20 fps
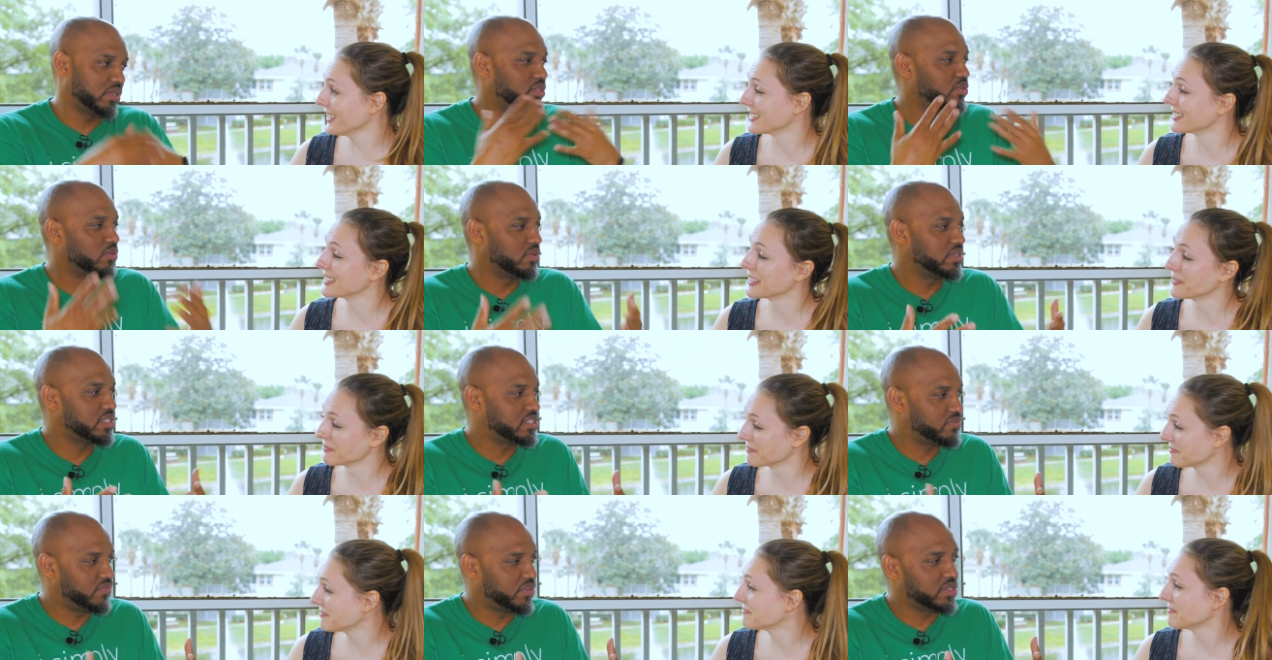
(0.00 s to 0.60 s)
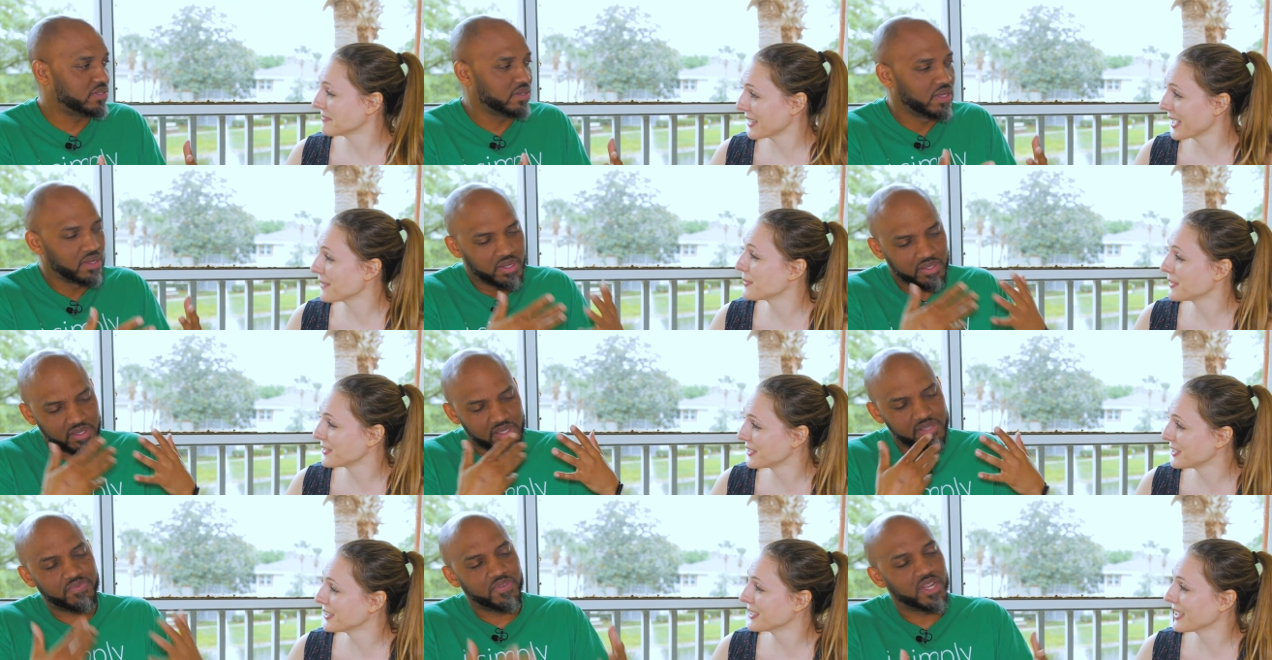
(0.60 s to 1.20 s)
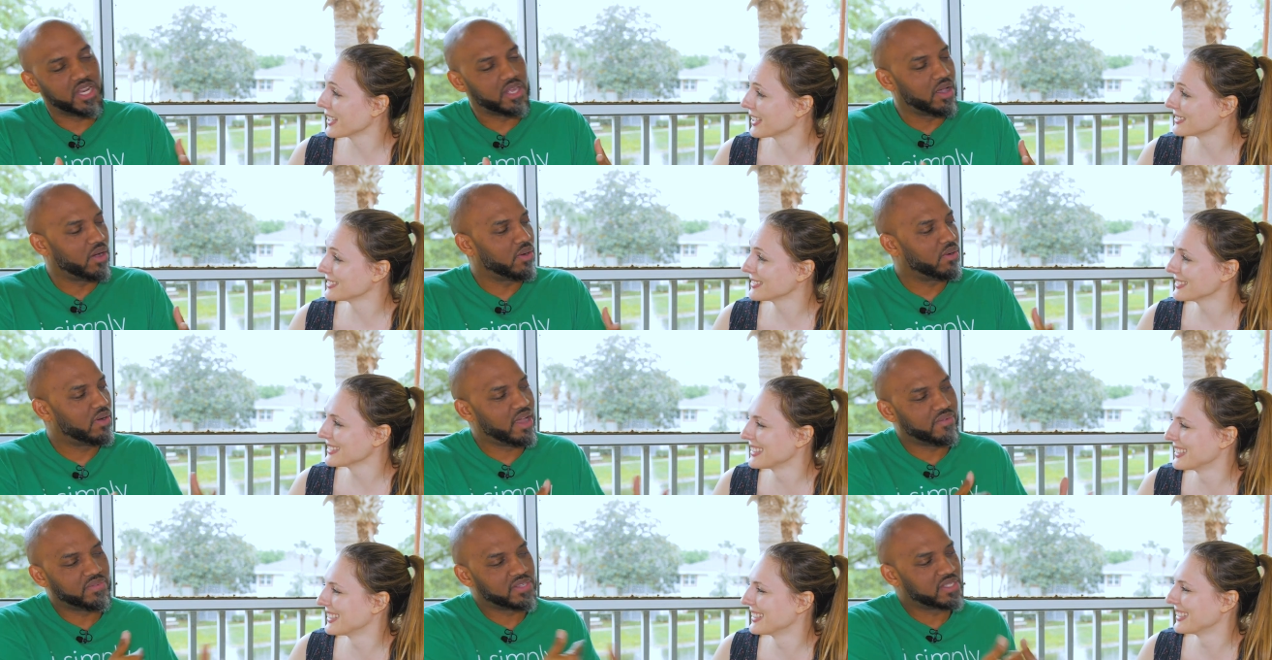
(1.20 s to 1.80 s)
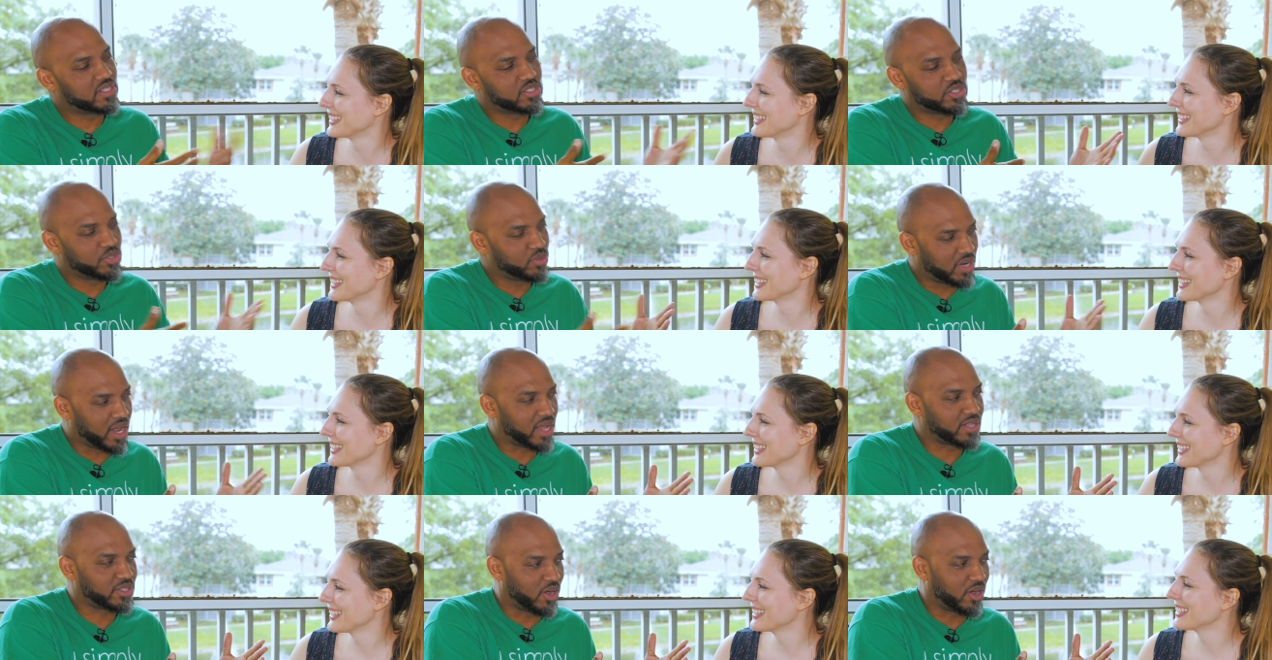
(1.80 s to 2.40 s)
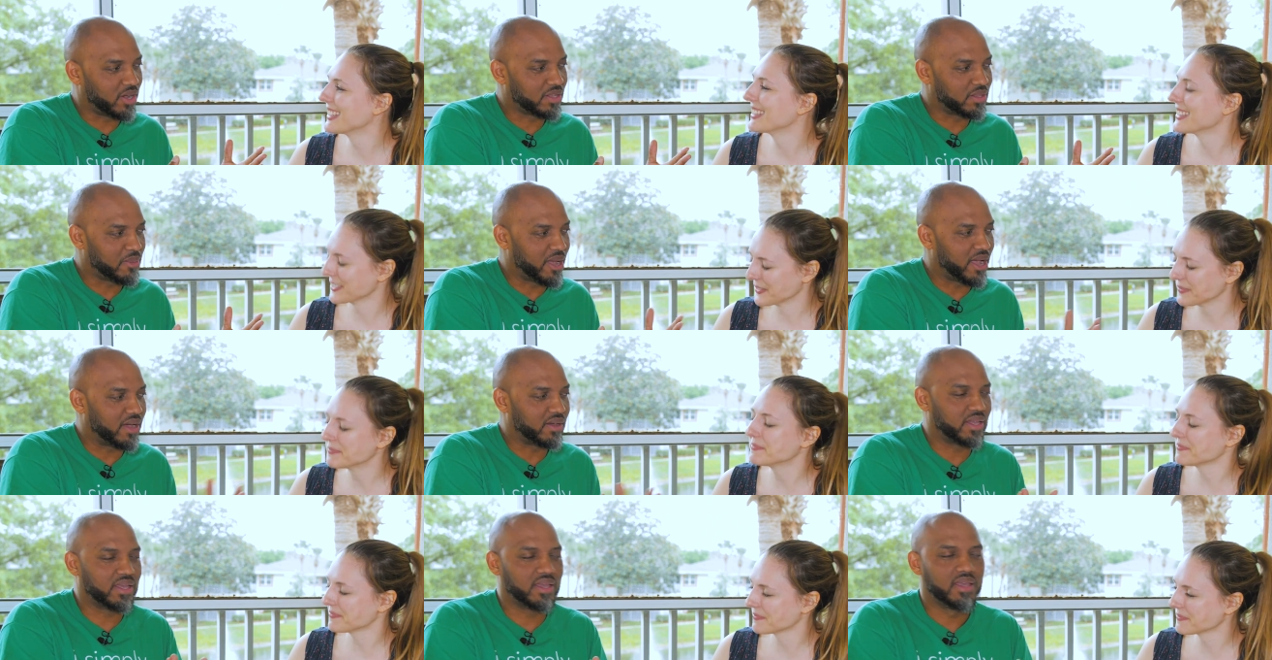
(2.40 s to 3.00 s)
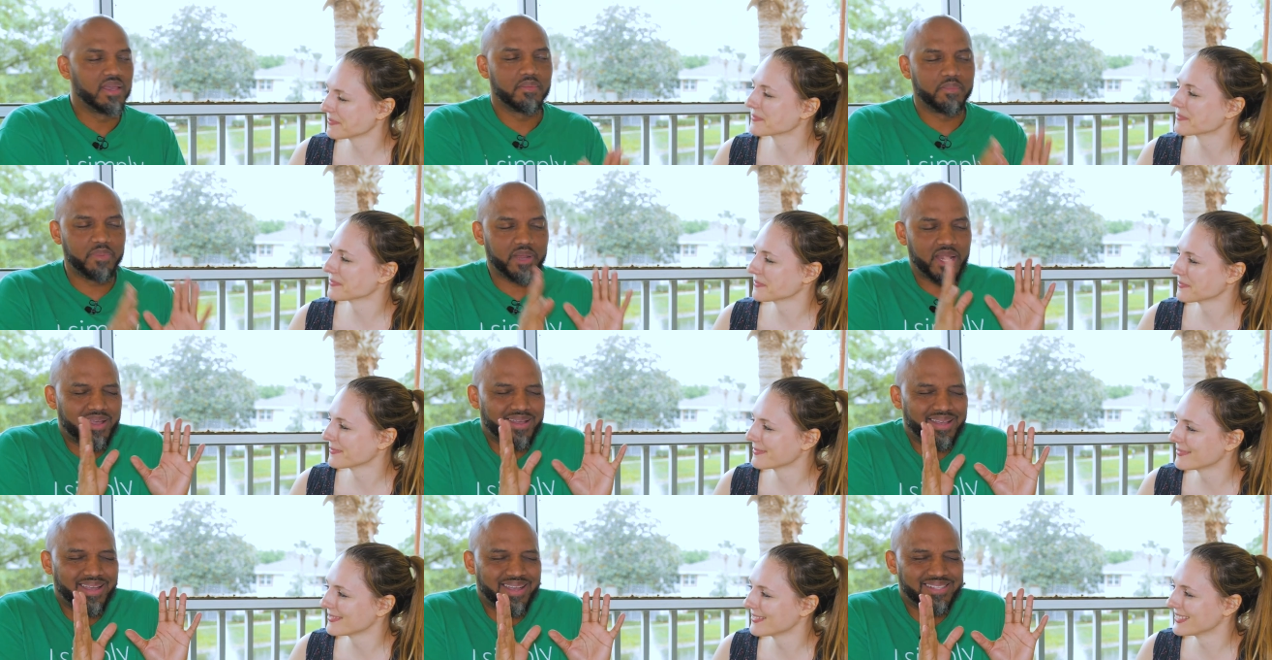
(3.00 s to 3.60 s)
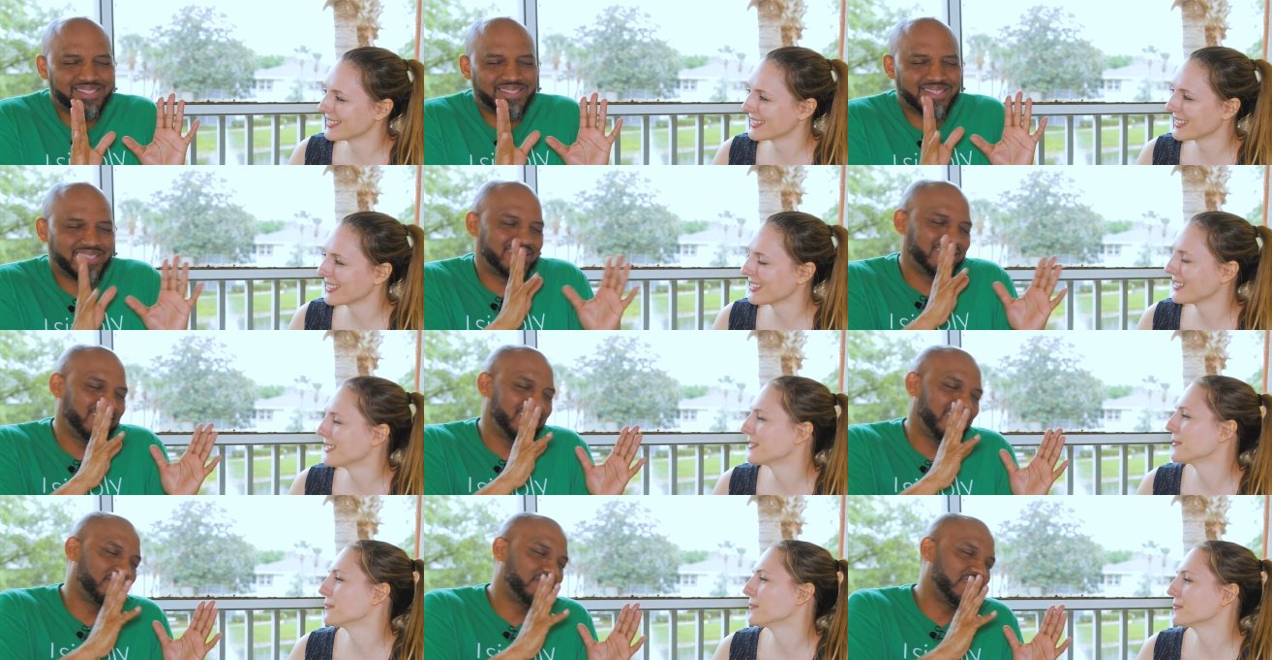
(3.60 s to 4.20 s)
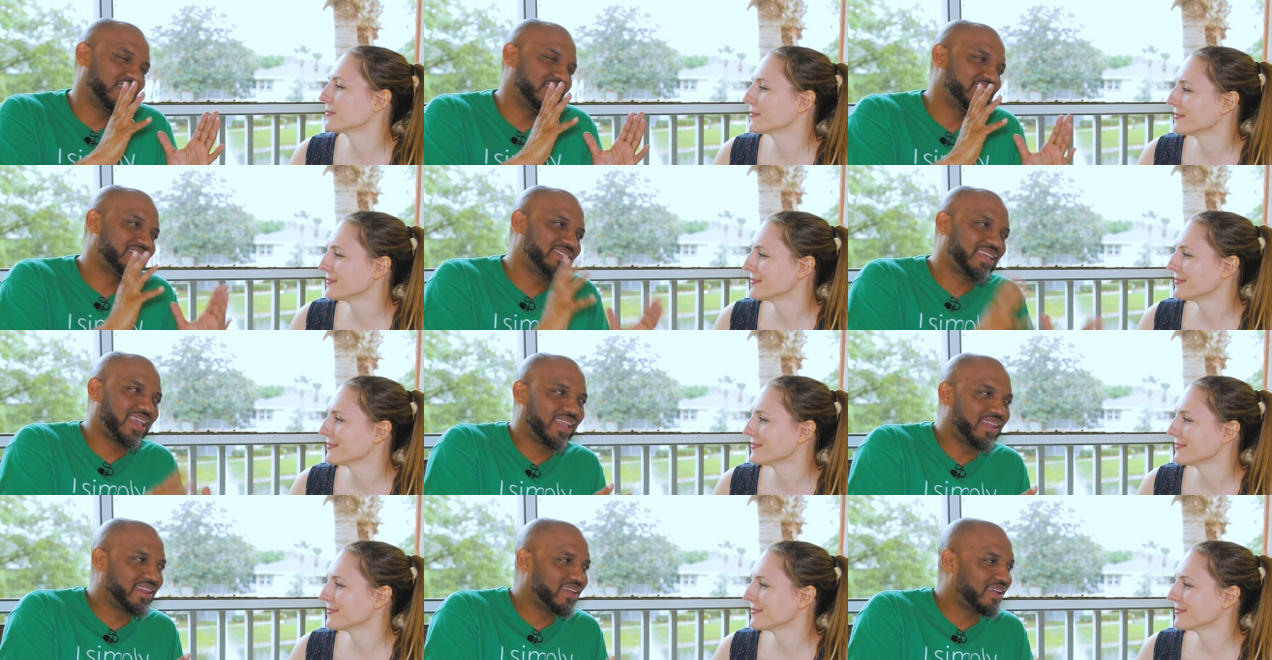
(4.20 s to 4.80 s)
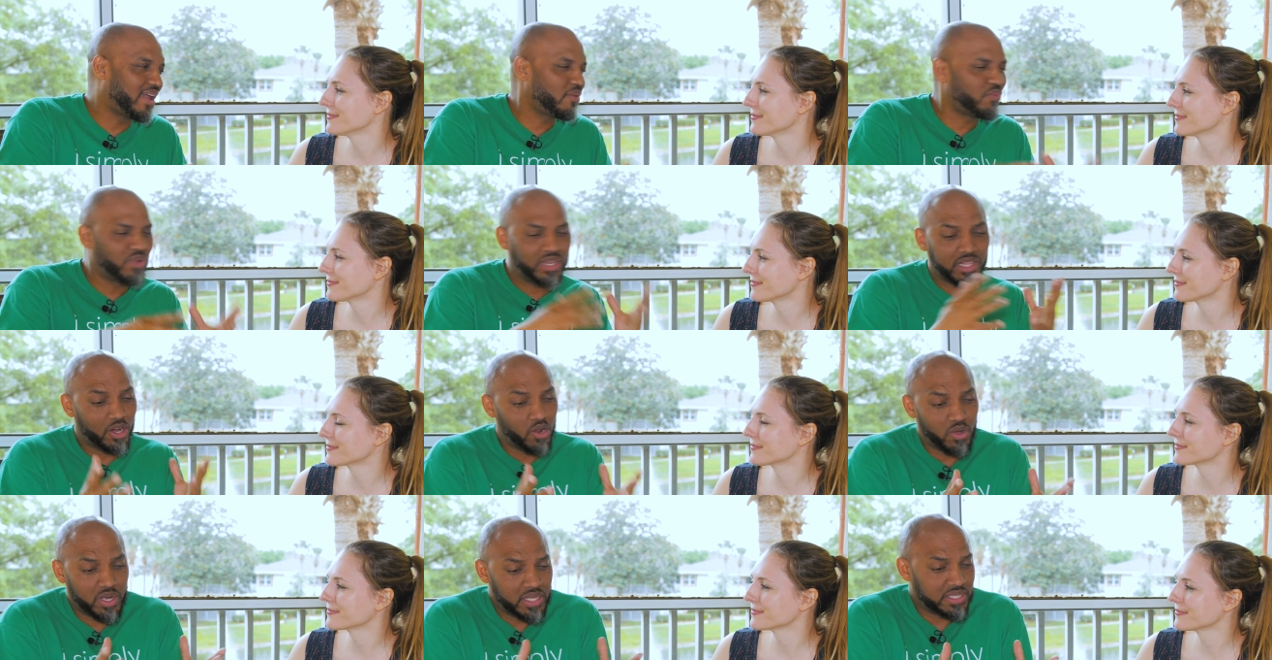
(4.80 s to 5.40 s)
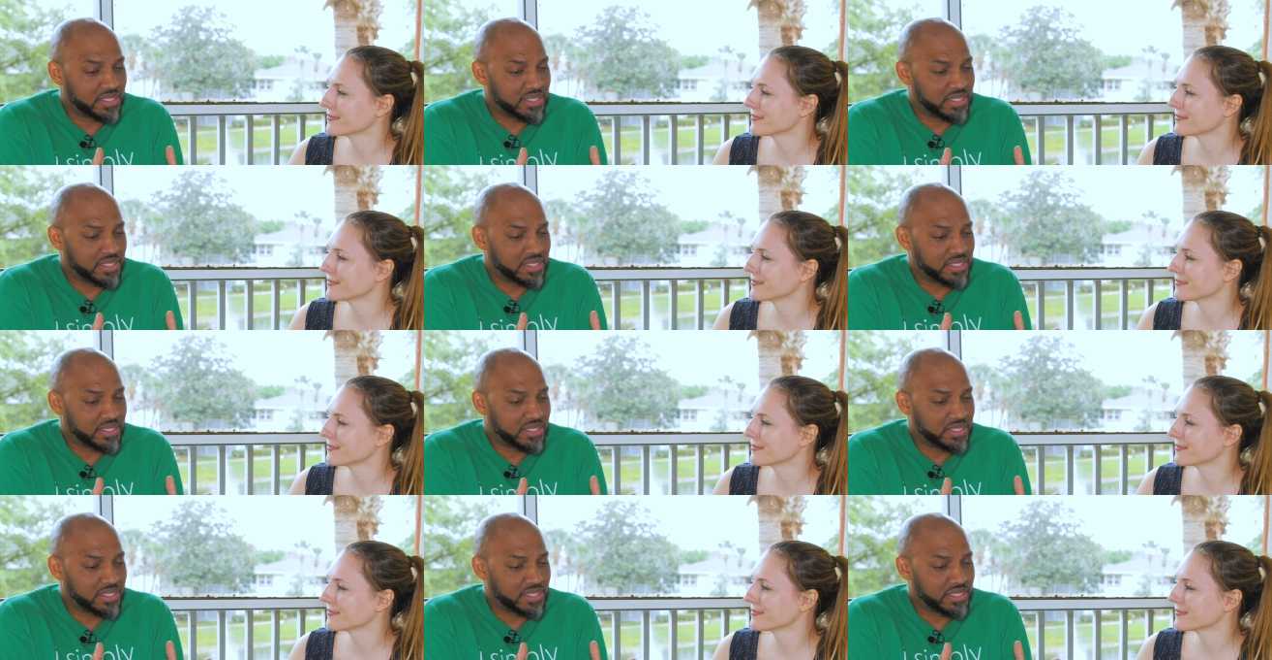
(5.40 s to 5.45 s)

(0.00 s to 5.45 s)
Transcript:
Speaker 1: and doing this, vi this video ever since you and I talked about it, but I just didn't have good data. I really don't